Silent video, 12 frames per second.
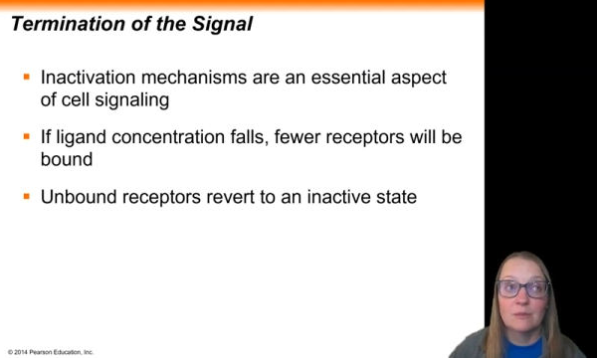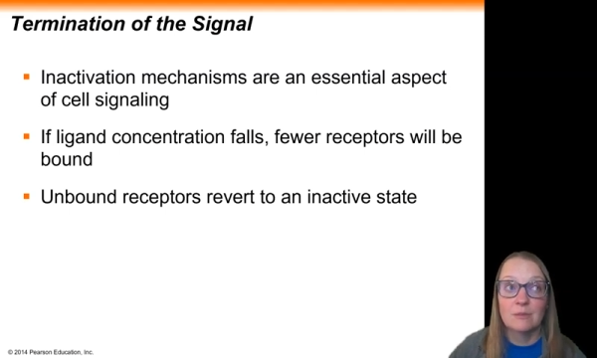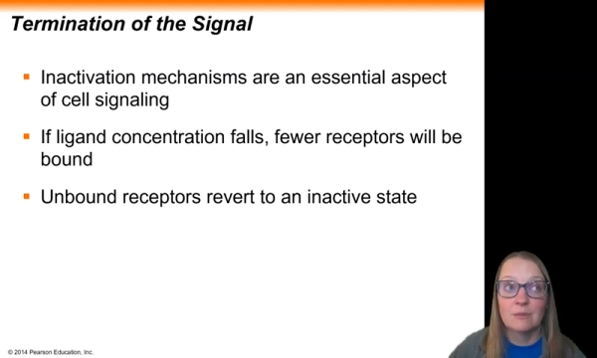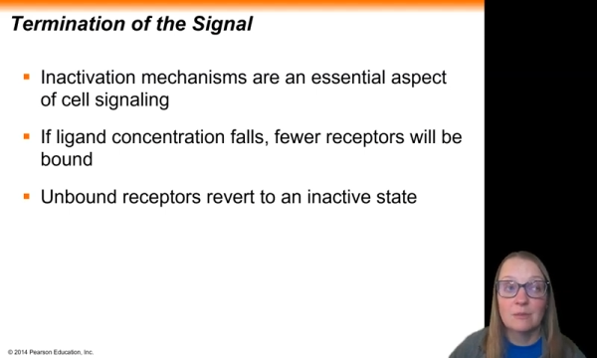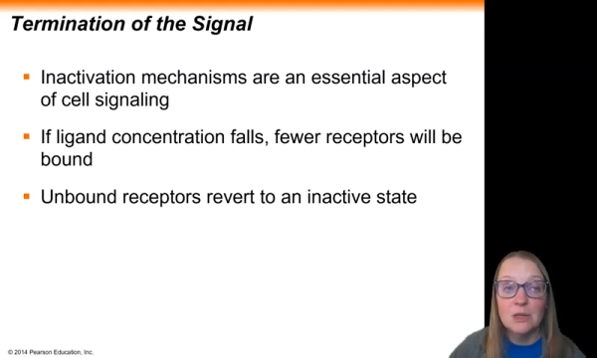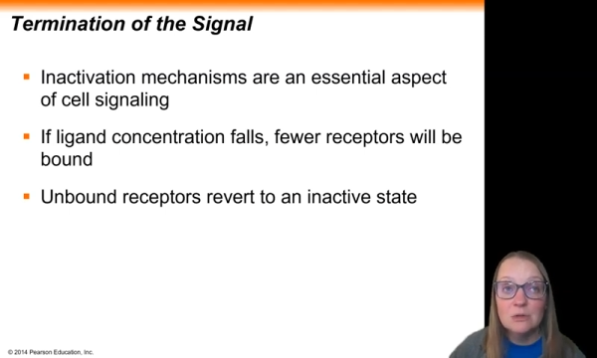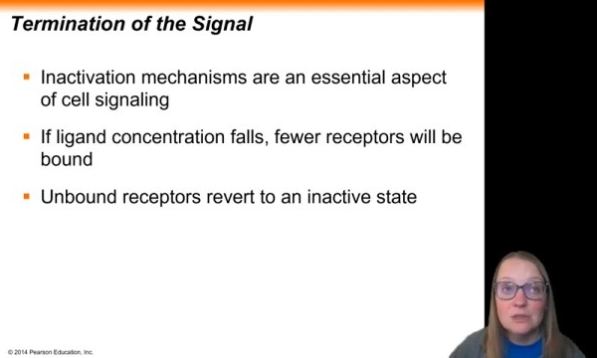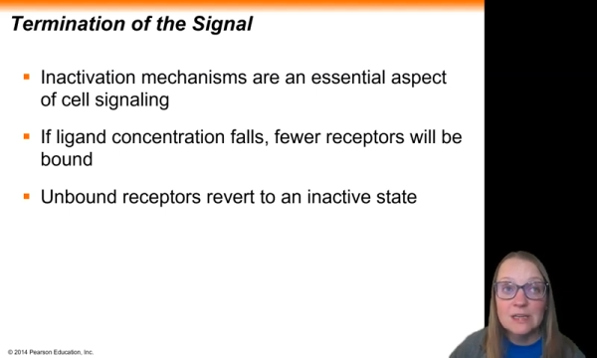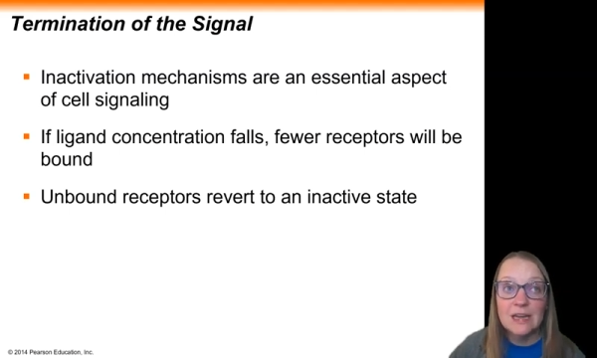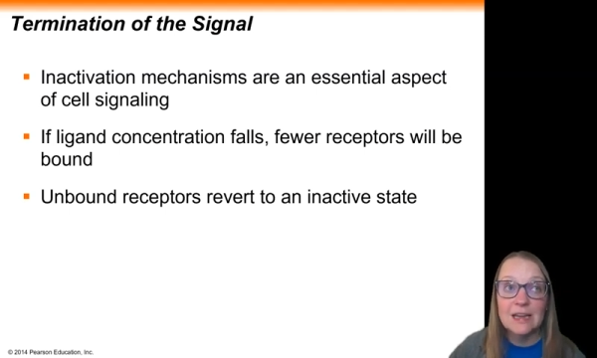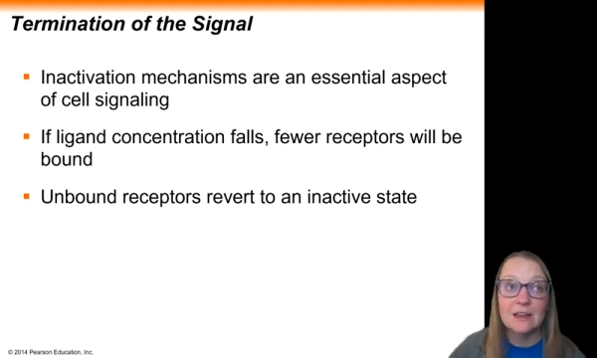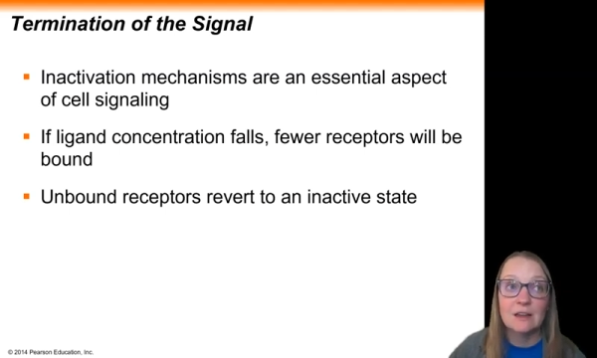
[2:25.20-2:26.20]

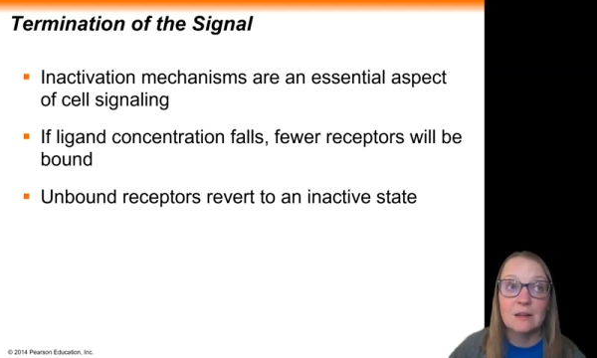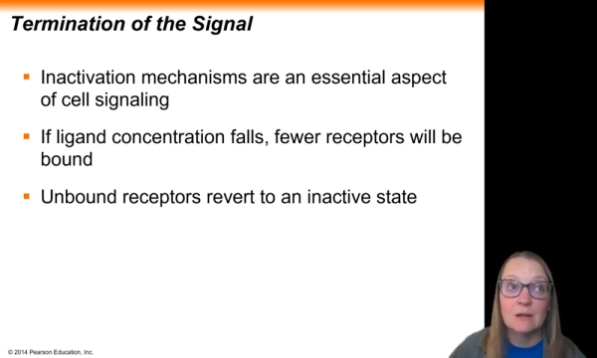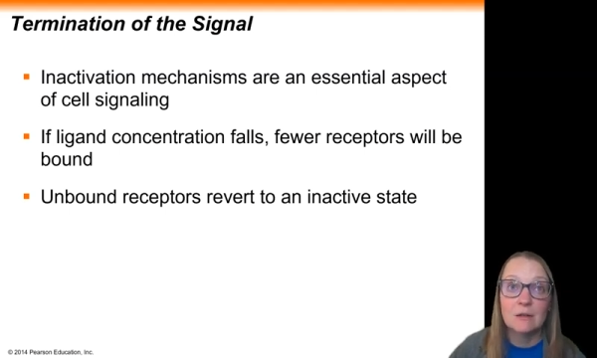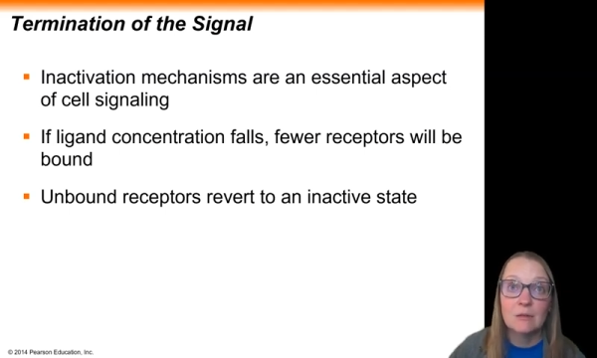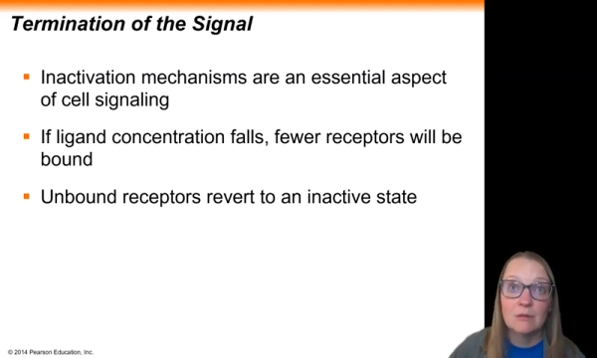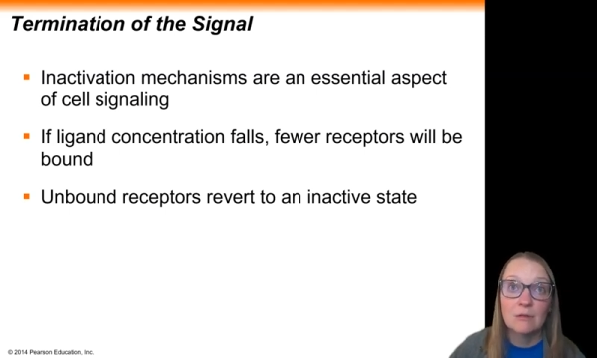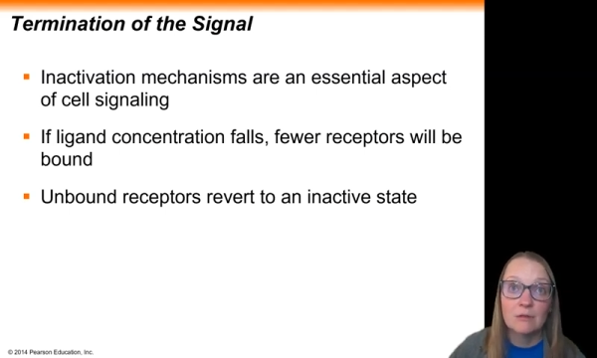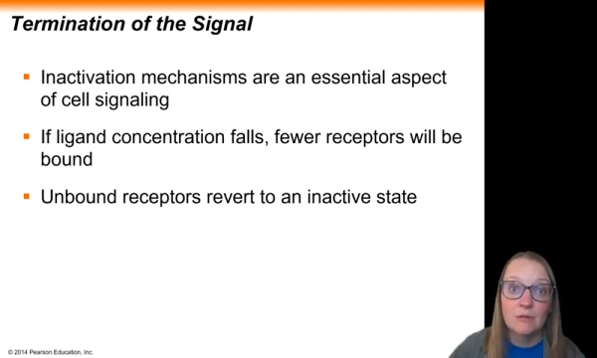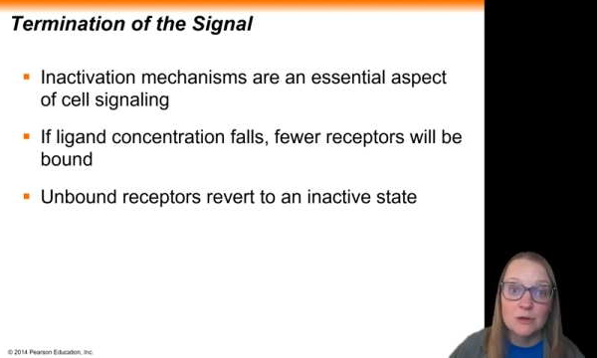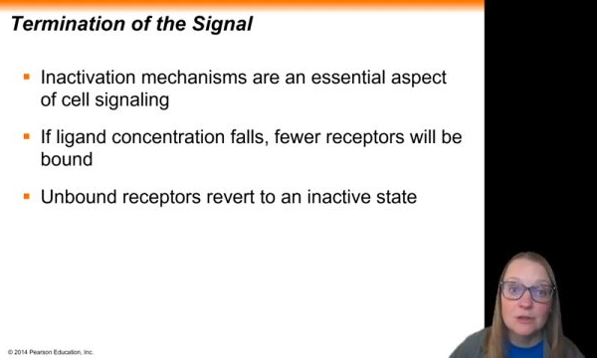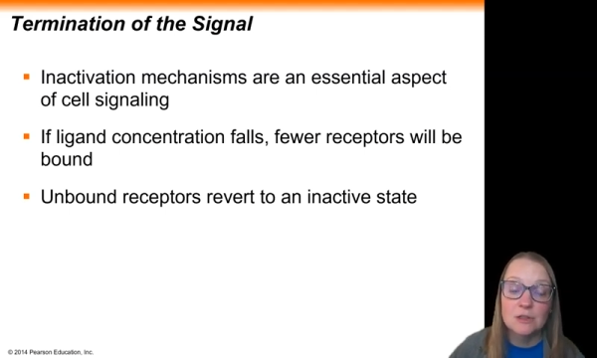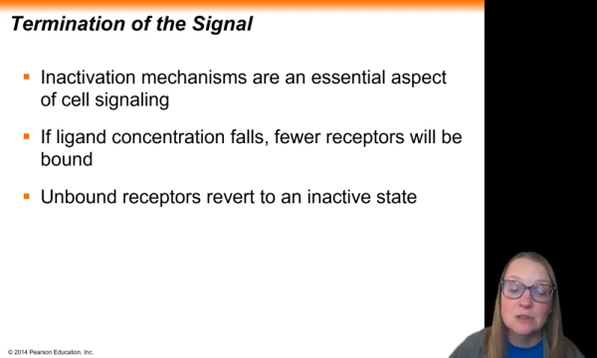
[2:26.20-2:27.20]
mutated
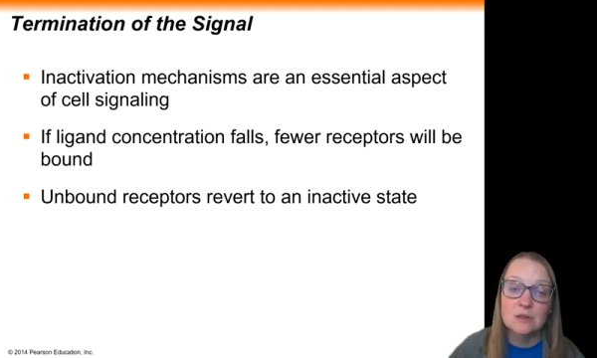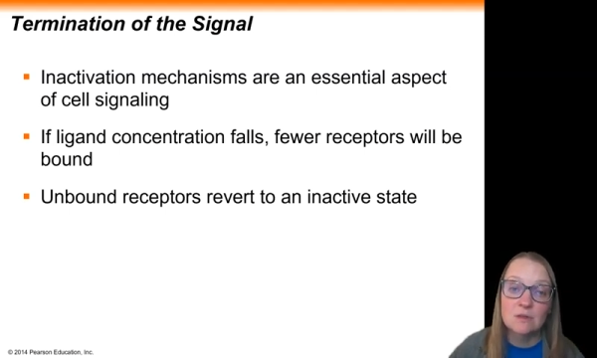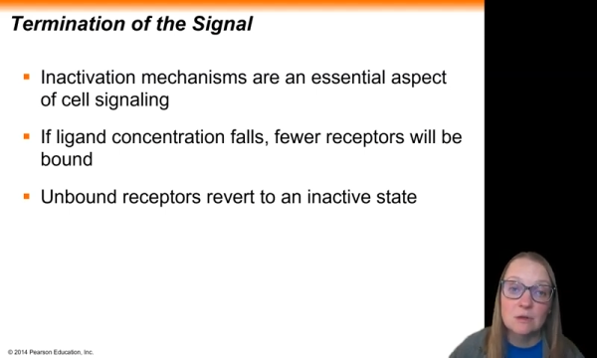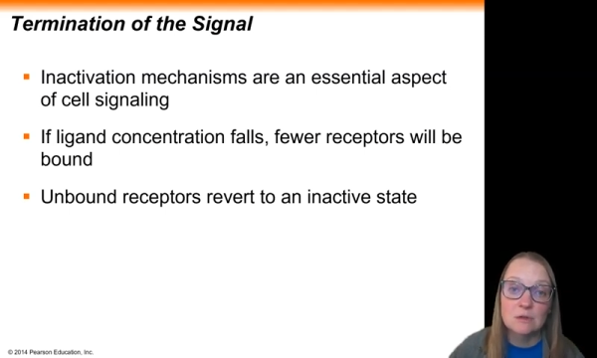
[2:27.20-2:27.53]
versions of